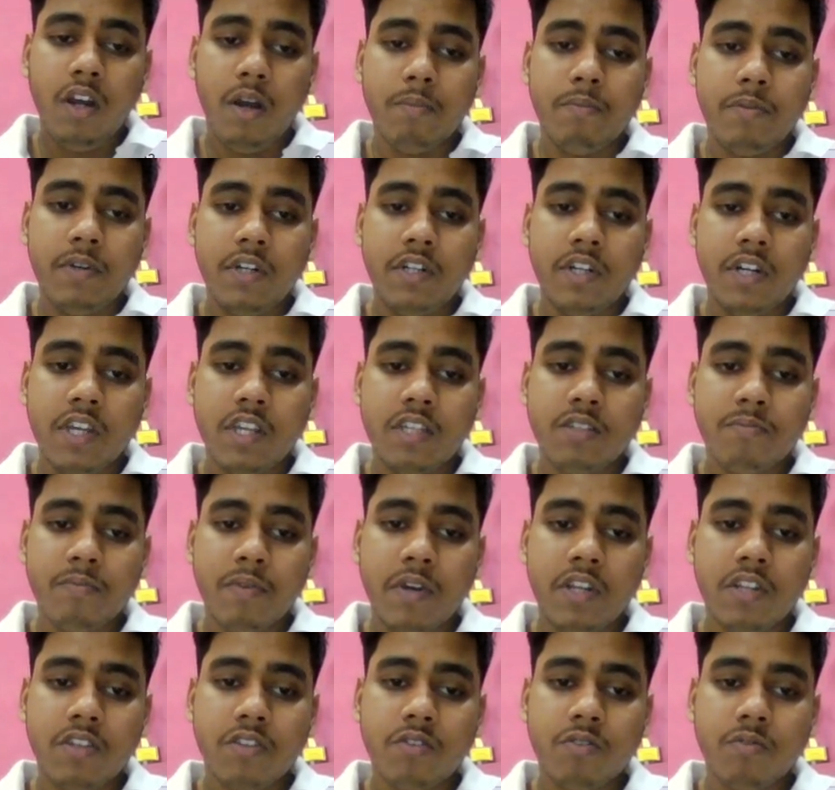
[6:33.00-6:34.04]
updated as
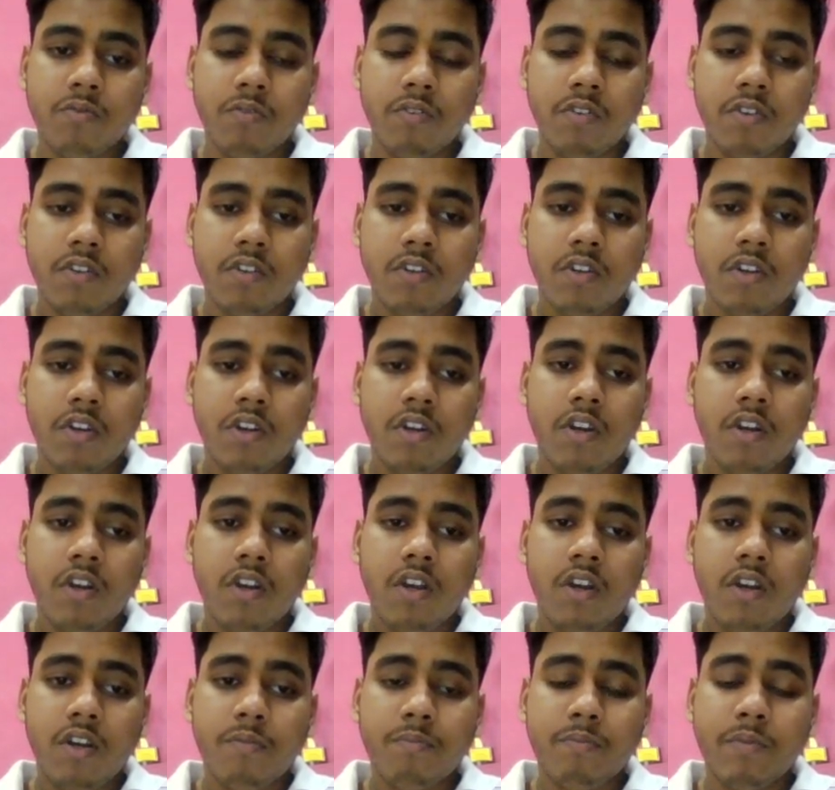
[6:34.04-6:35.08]
-2.
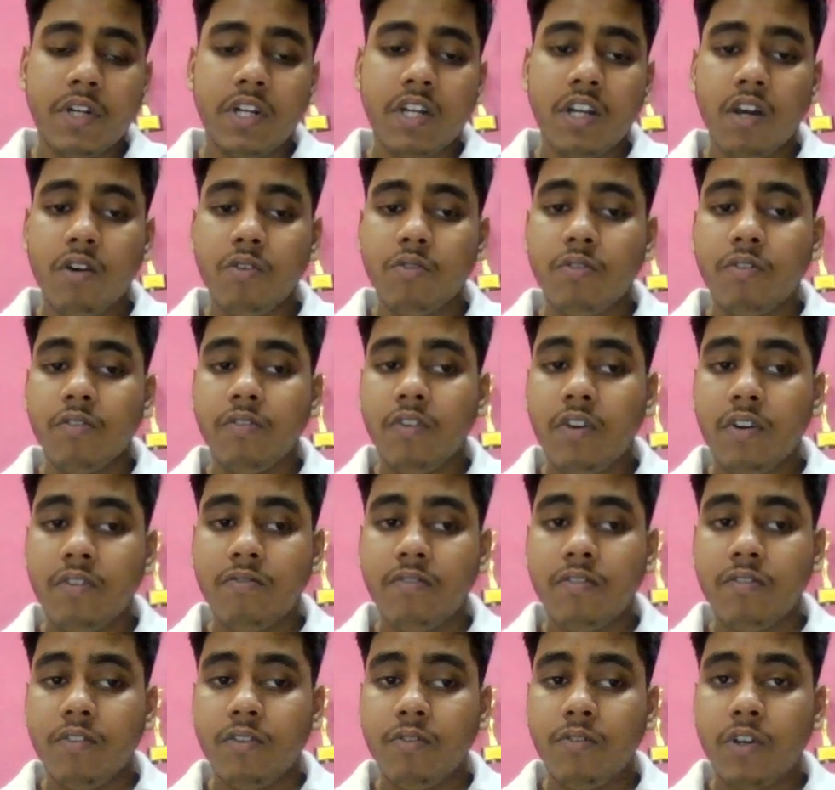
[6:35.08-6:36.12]
But now
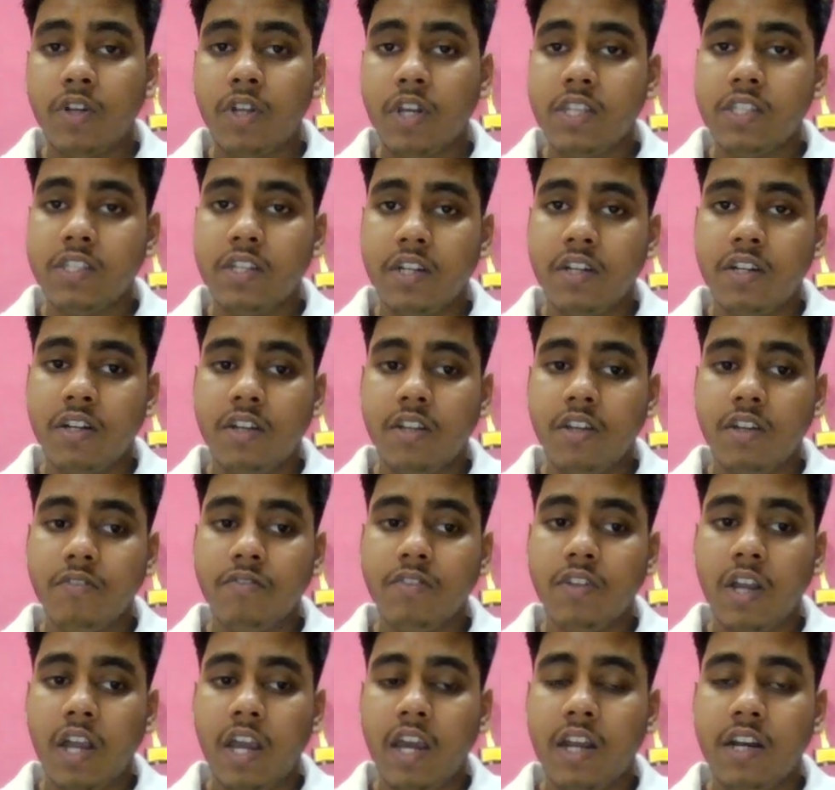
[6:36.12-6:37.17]
what I said, if
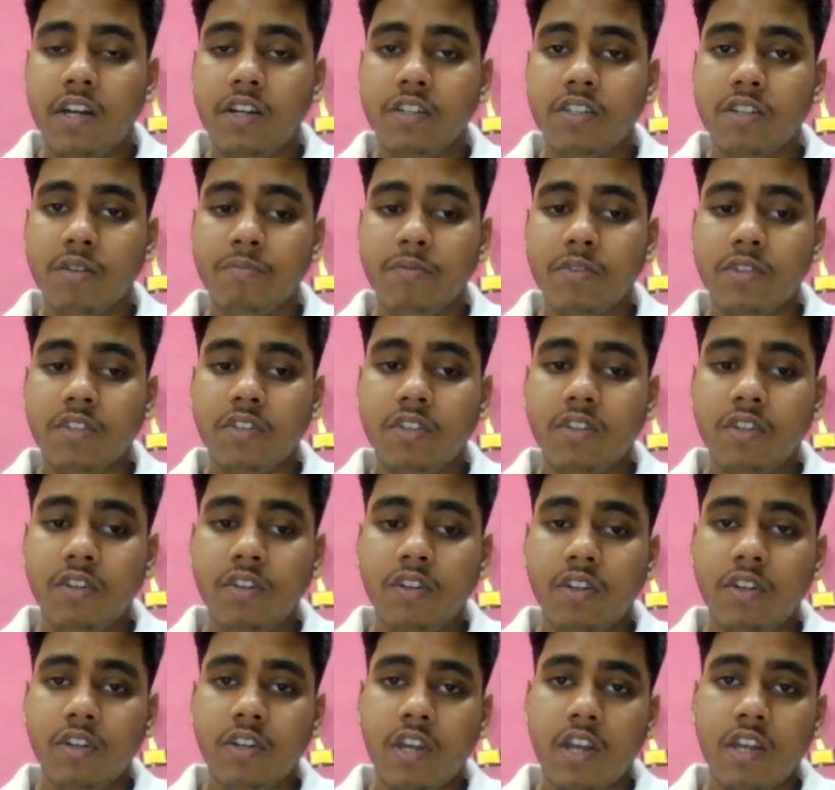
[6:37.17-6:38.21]
the current sum
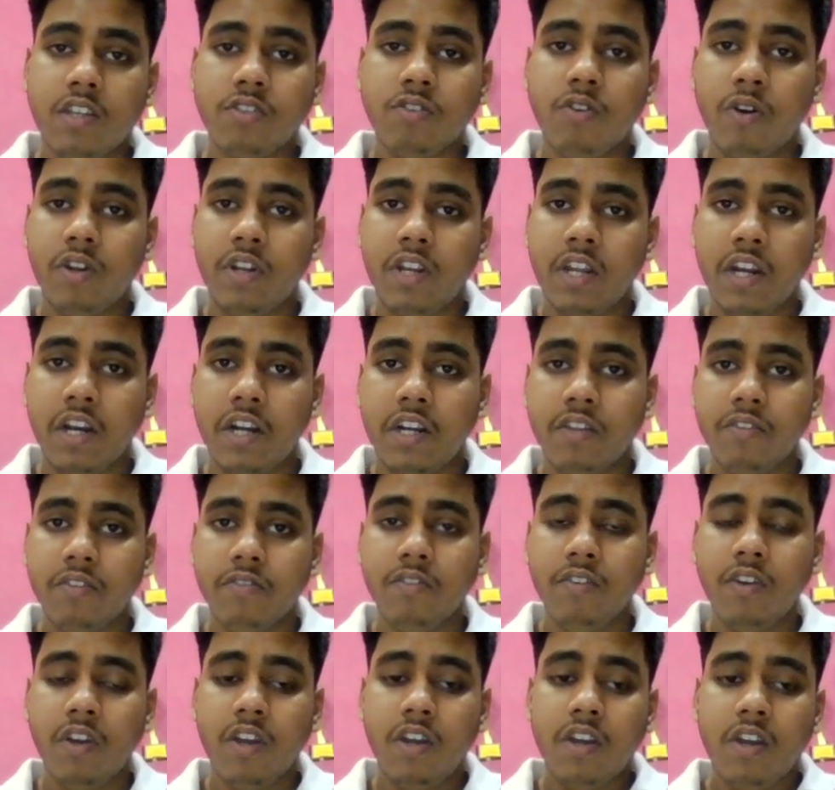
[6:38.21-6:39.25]
has gone
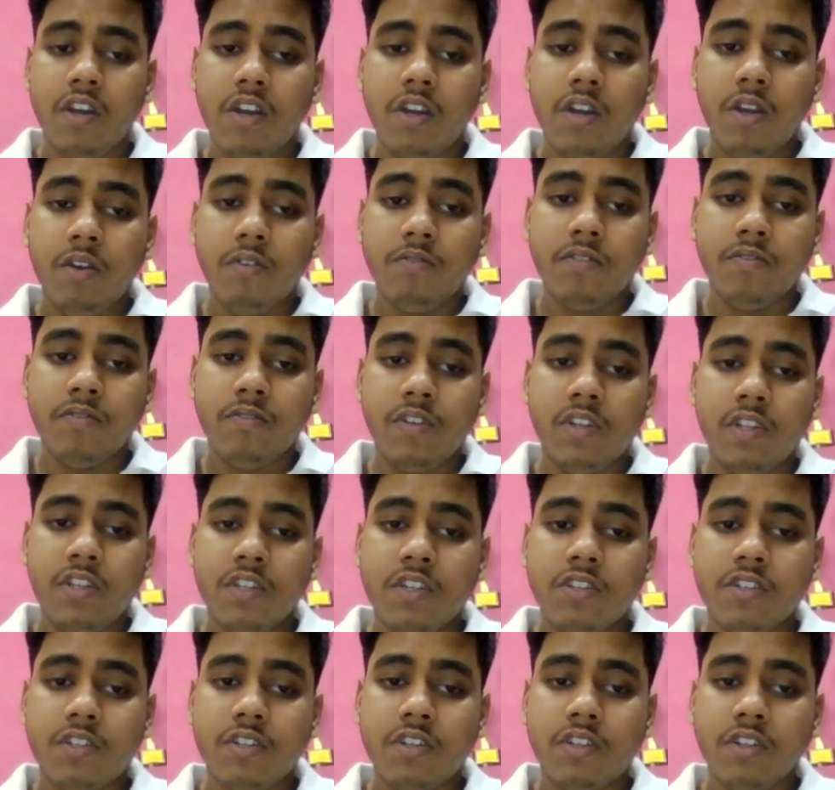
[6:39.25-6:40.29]
negative, we will
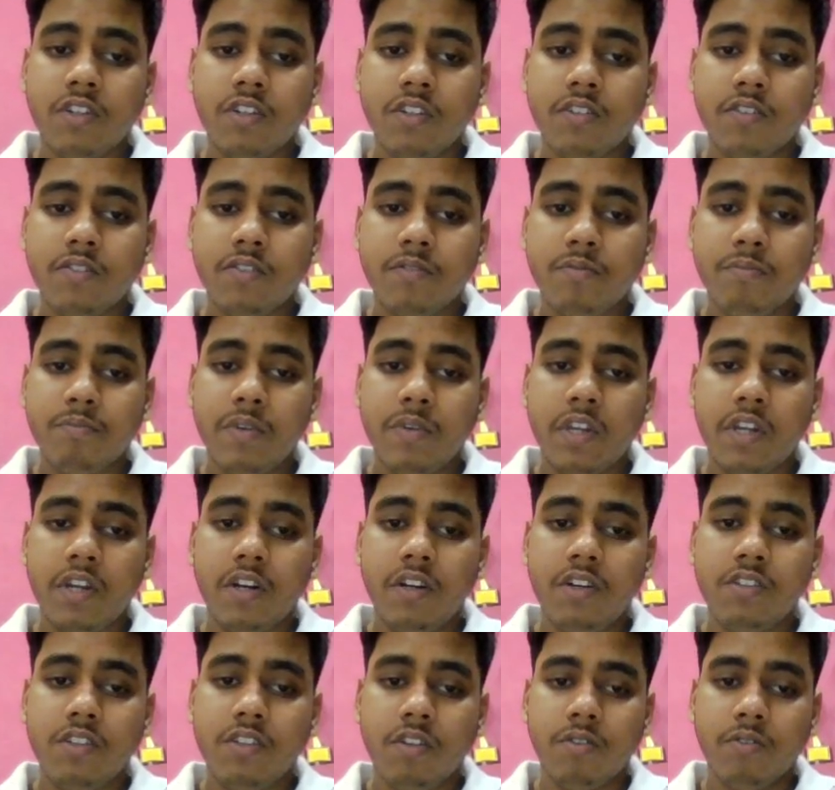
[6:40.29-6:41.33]
just make
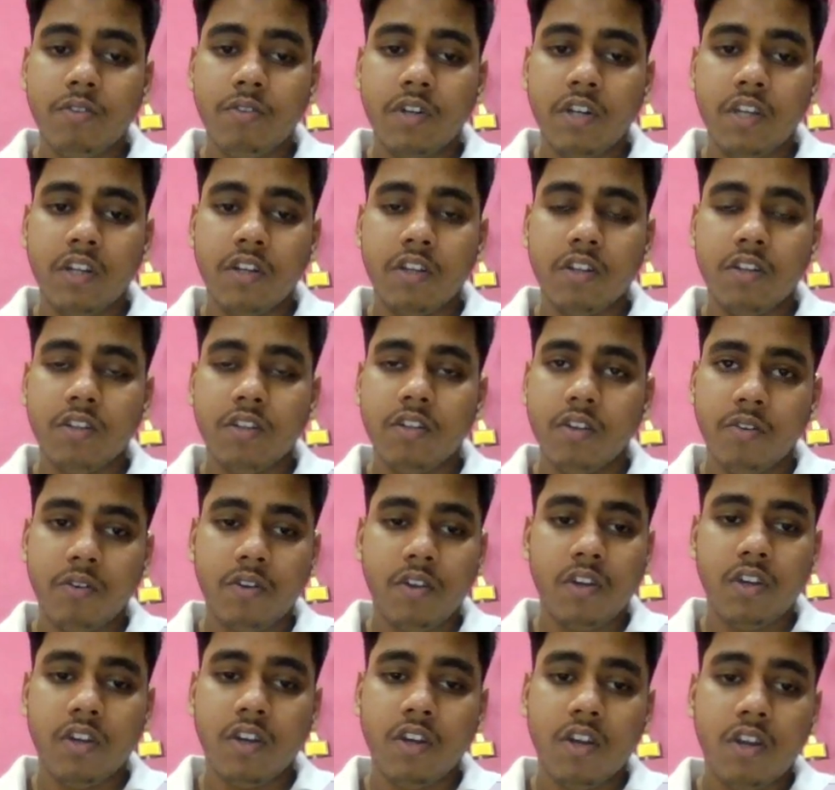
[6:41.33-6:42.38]
it 0 again.
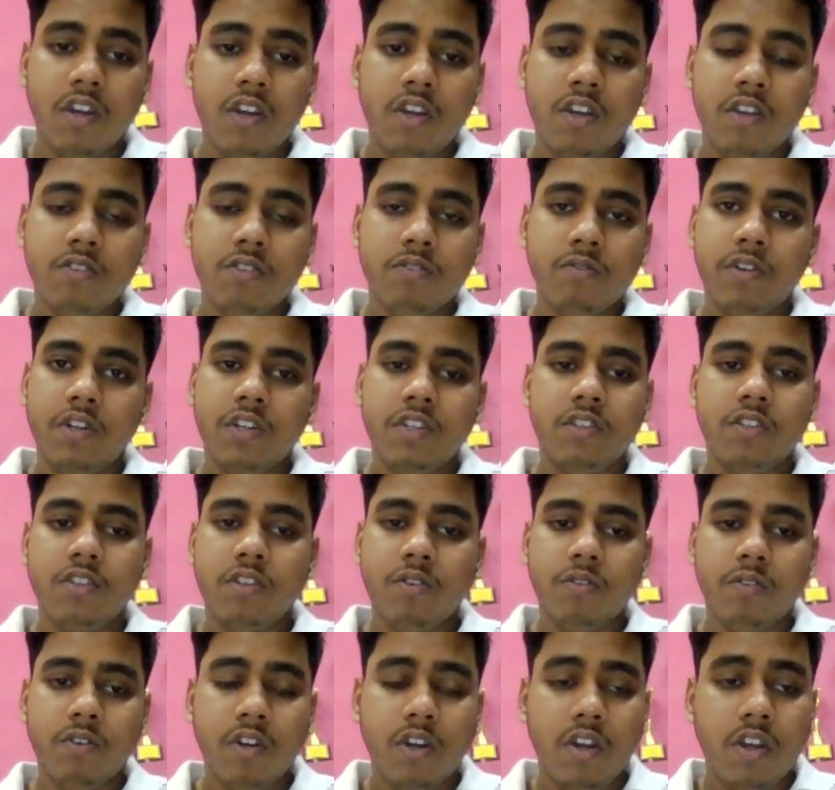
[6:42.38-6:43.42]
Okay, so it is
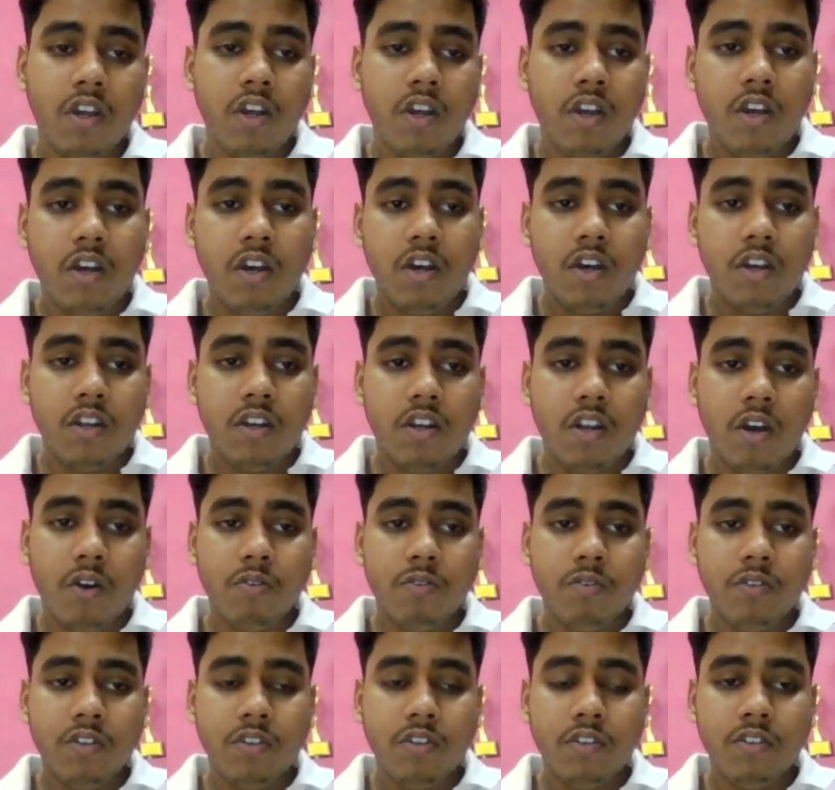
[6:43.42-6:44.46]
0.
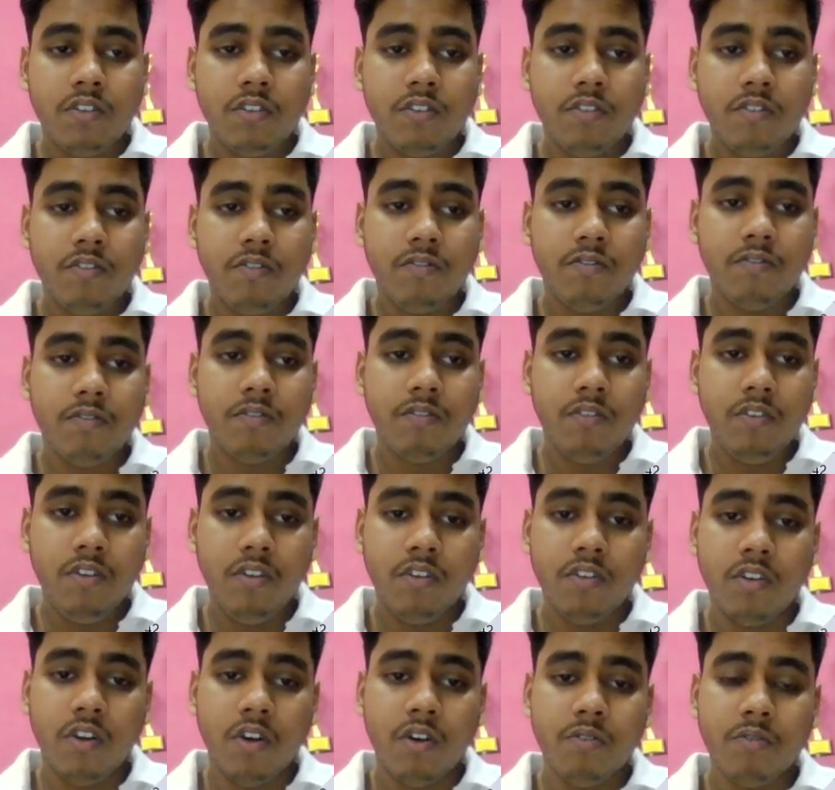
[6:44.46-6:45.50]
Now
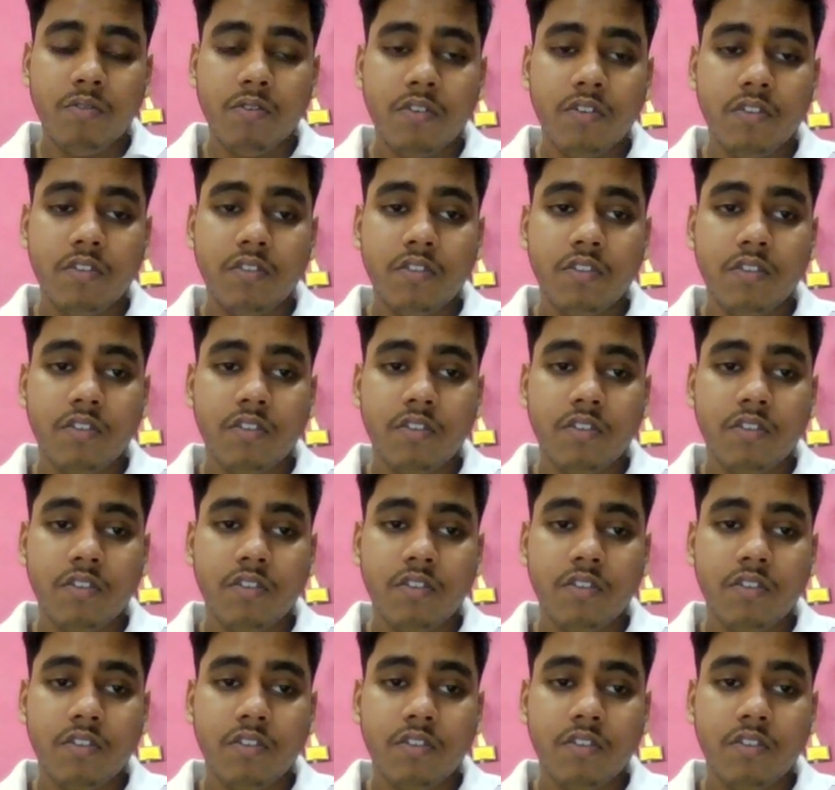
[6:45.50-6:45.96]
now